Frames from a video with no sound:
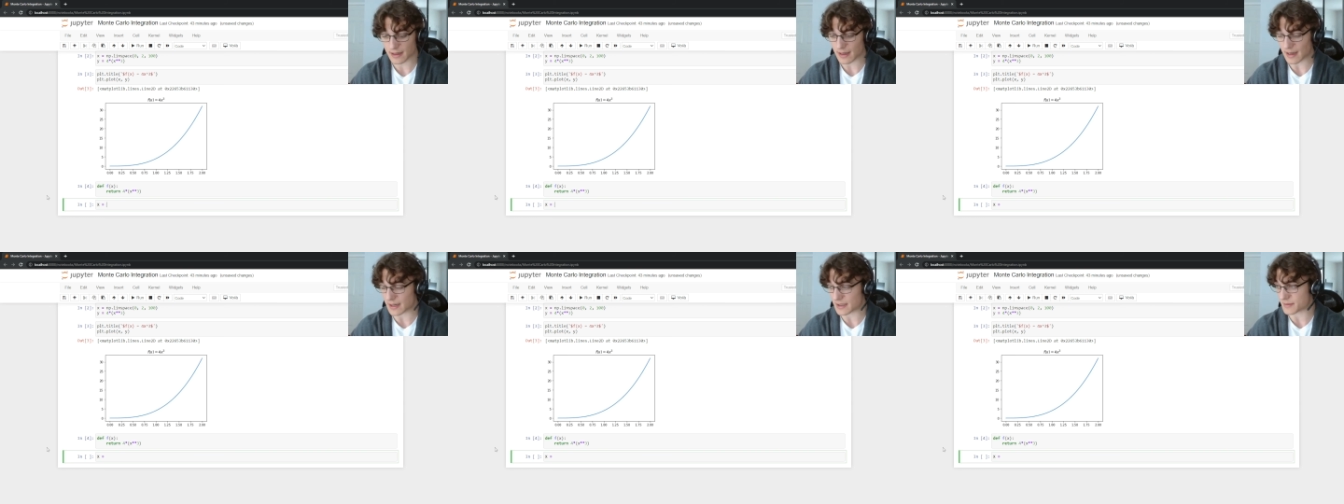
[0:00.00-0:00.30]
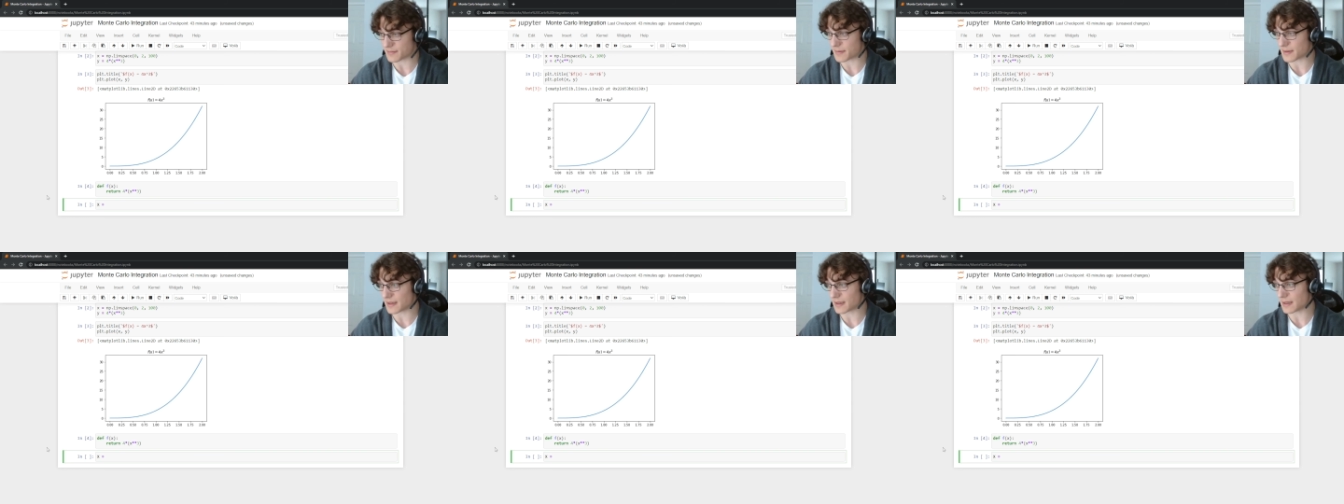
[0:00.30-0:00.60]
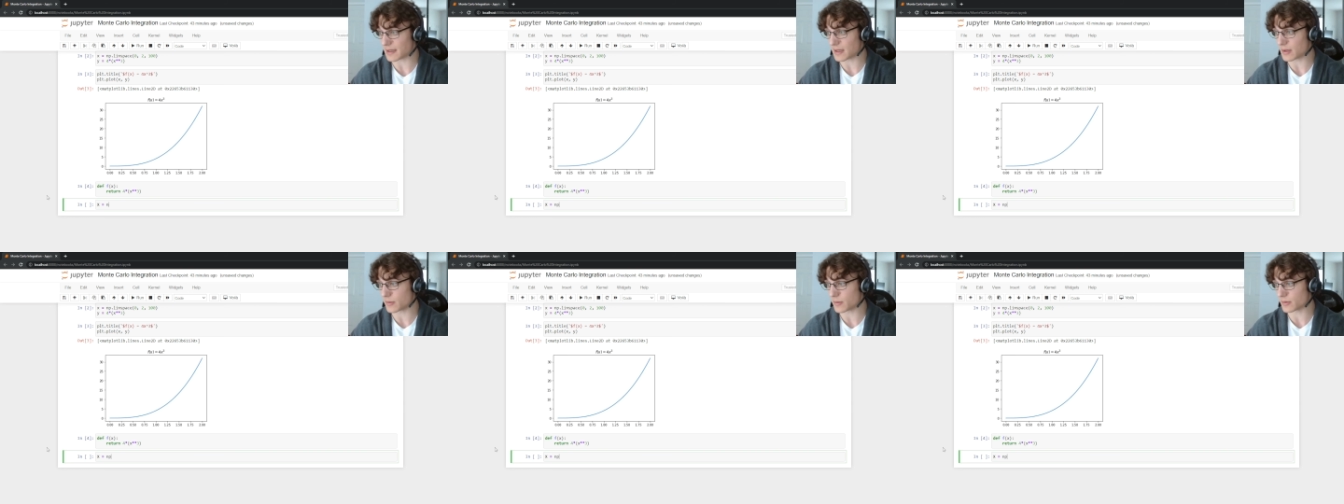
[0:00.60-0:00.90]
as being
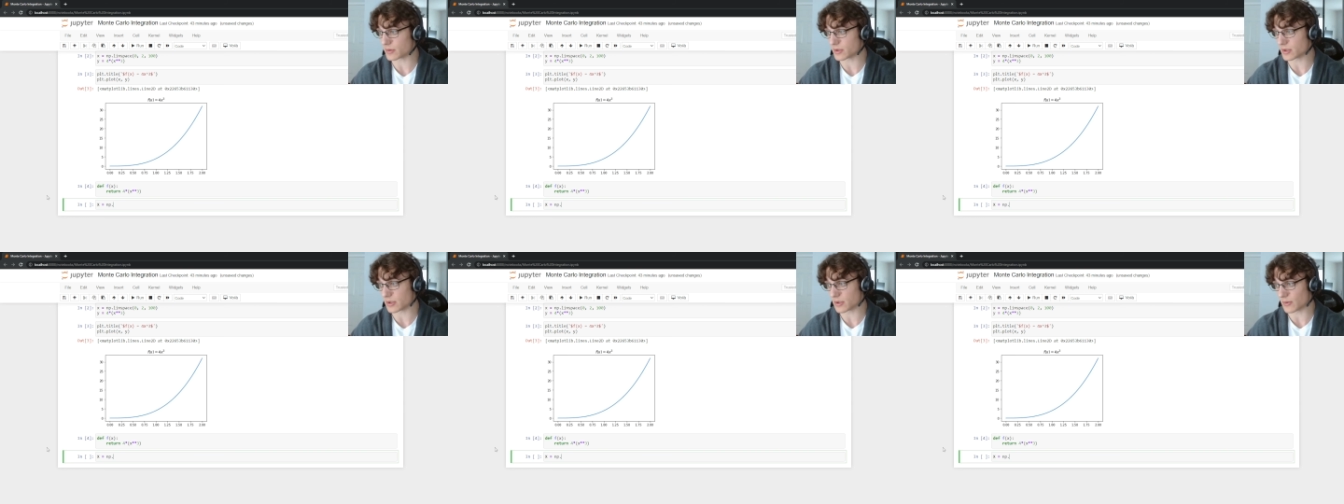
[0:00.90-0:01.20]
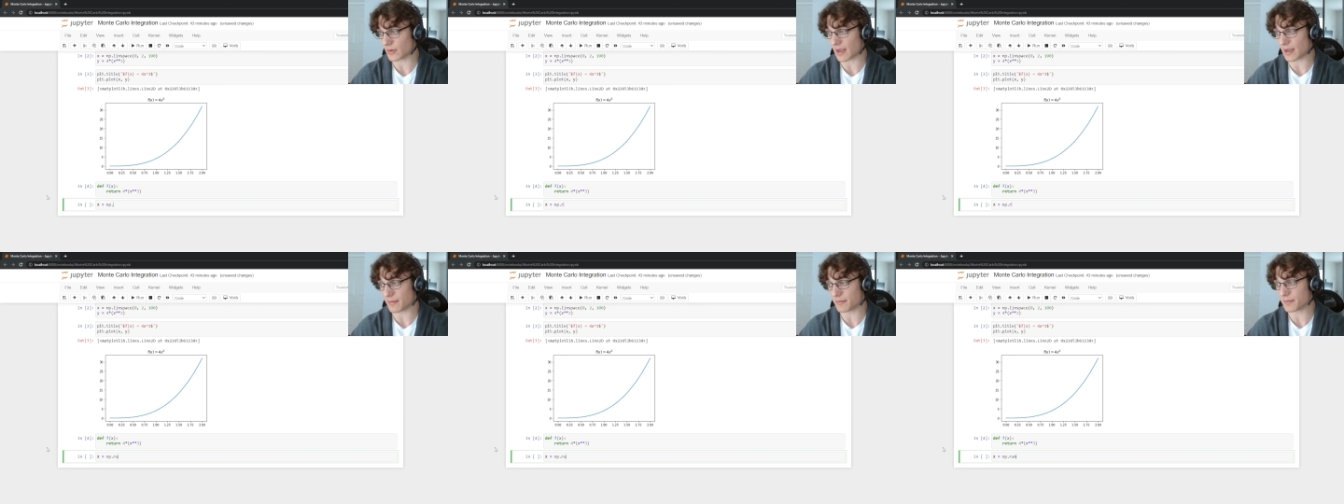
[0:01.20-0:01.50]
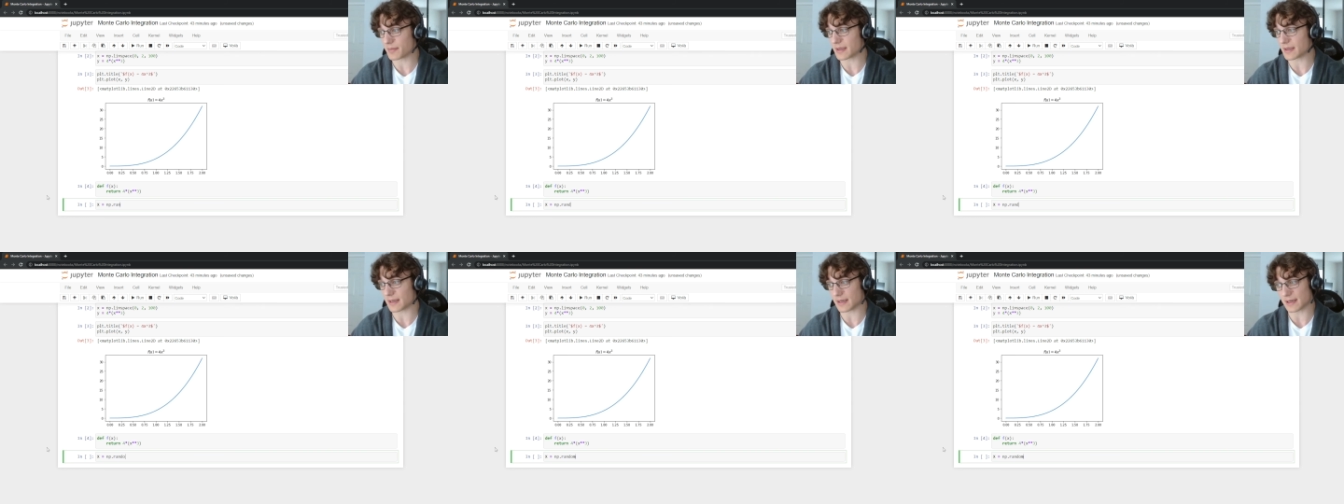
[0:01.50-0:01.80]
equal to
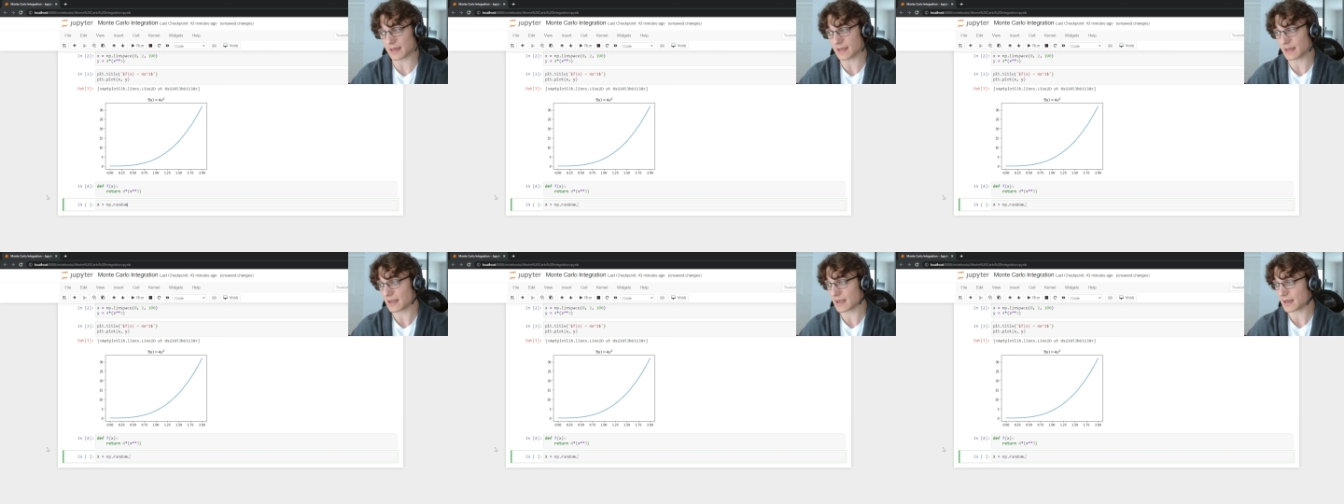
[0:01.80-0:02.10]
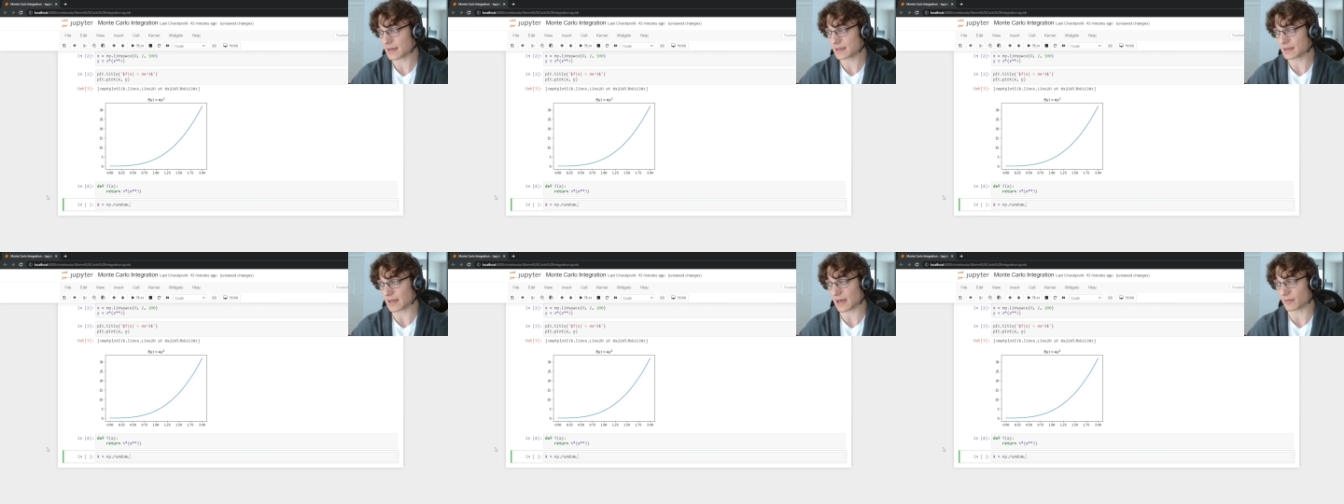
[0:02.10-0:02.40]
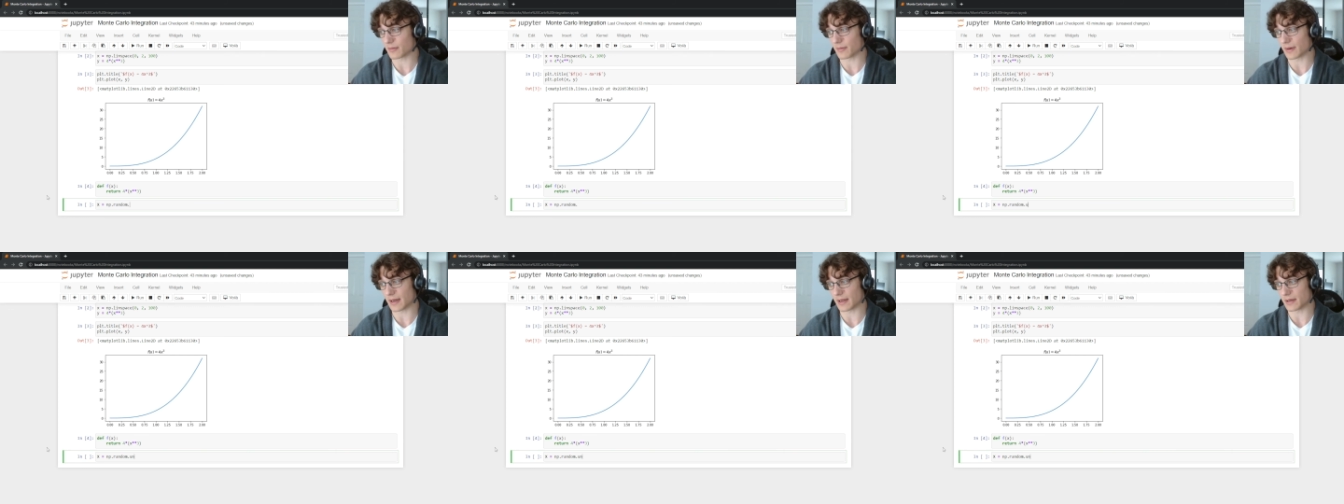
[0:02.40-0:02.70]

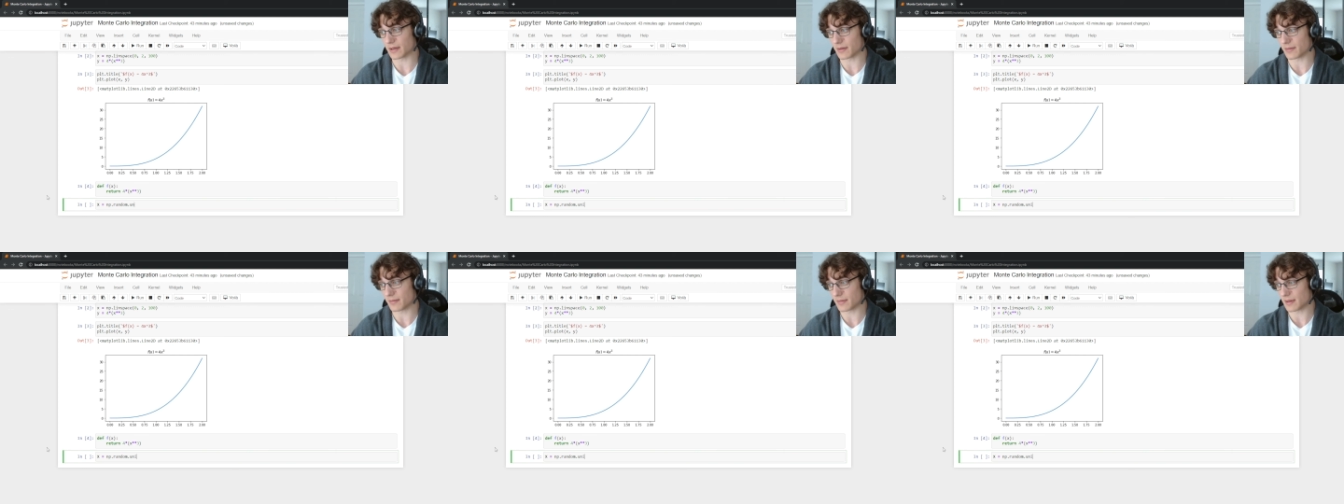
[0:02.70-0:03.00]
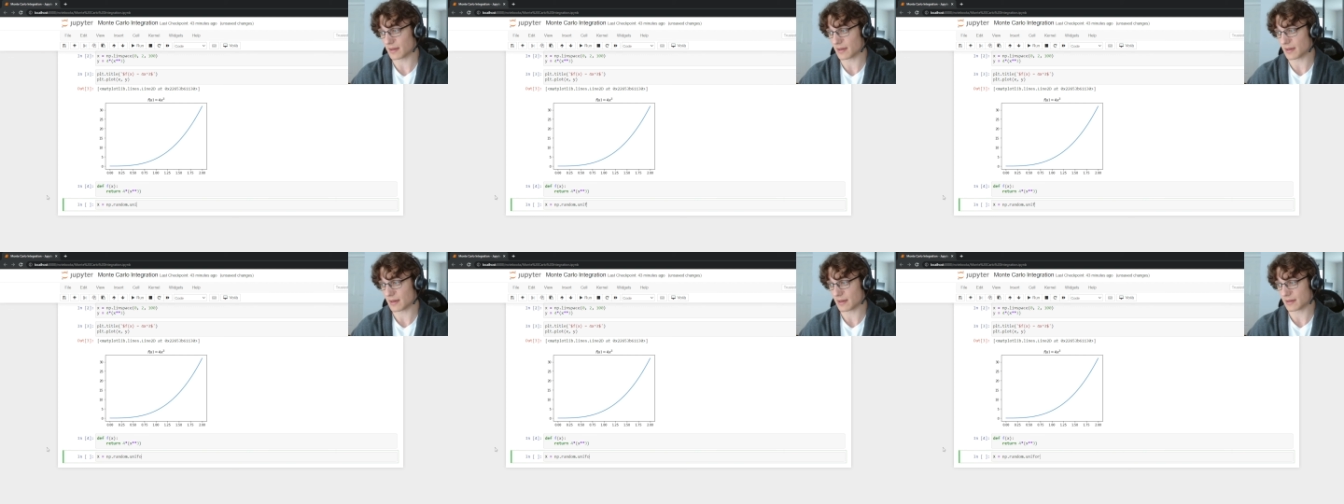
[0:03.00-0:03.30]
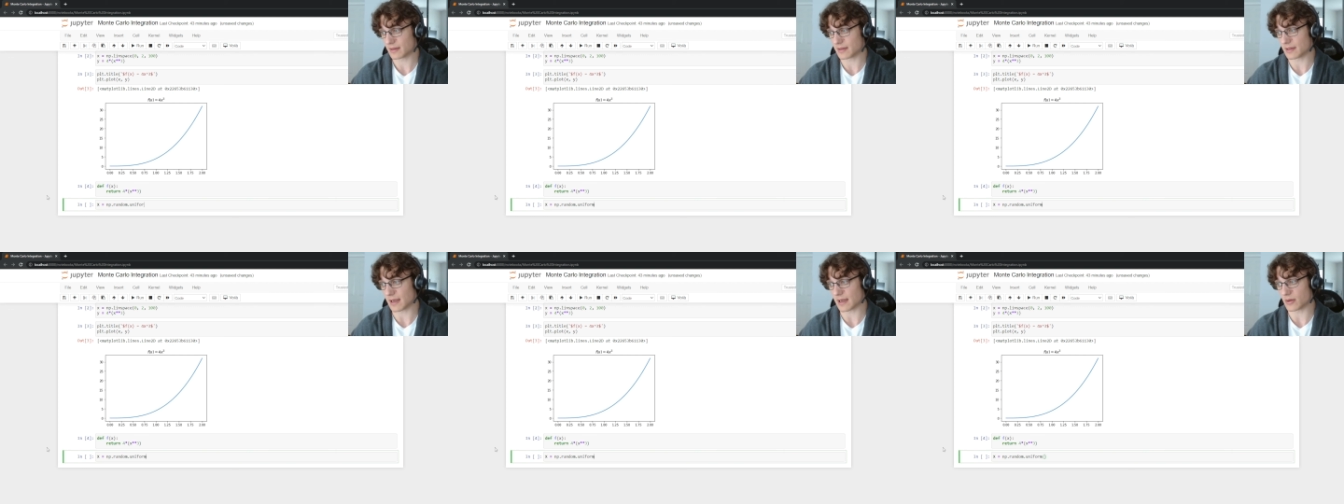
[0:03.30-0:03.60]

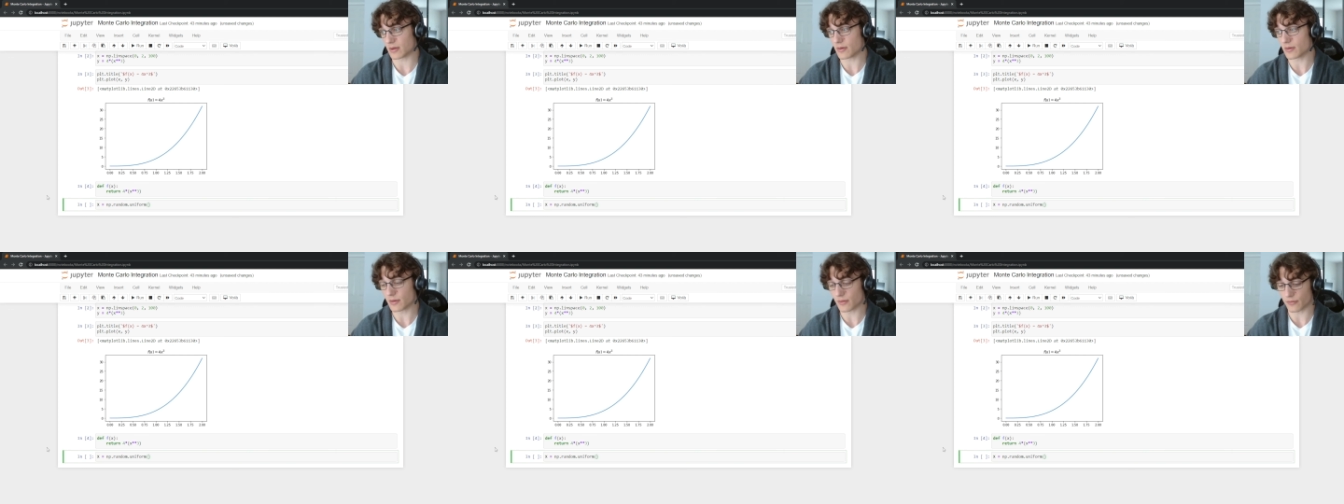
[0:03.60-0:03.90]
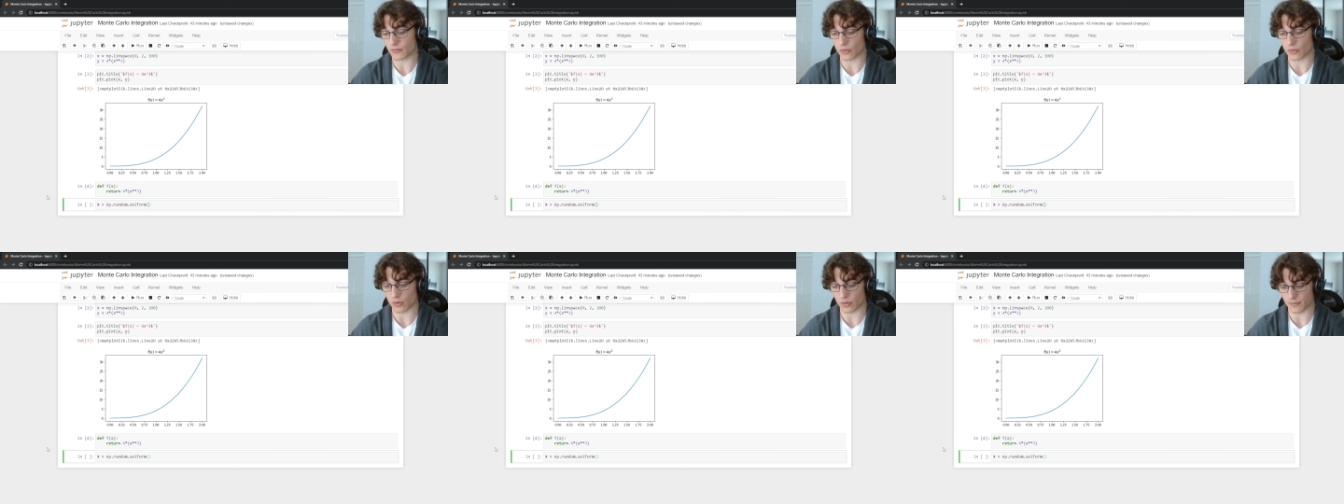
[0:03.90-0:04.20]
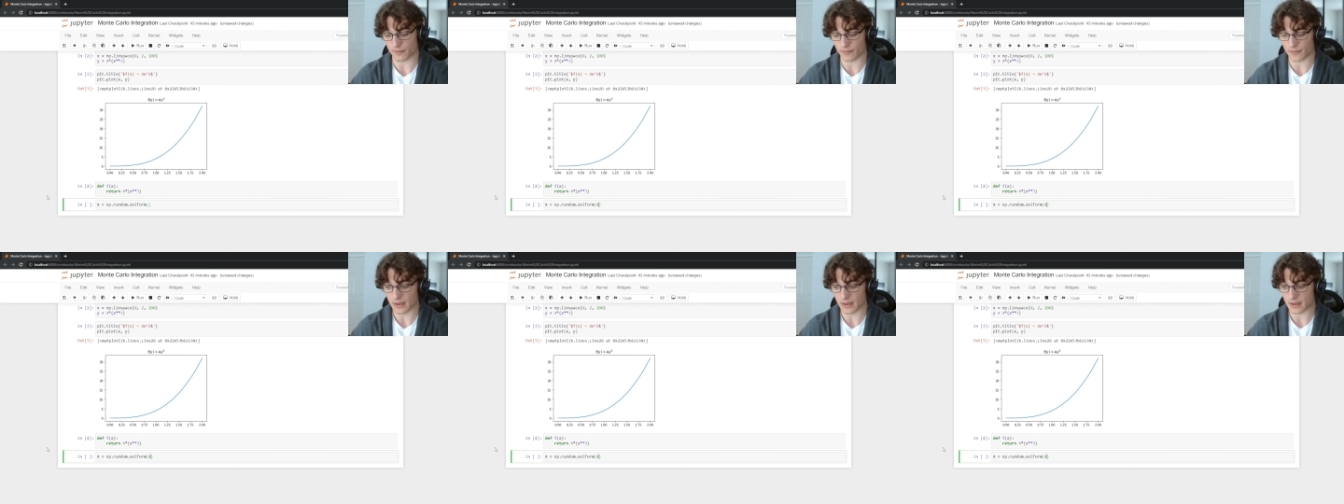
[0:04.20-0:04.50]
np.random.uniform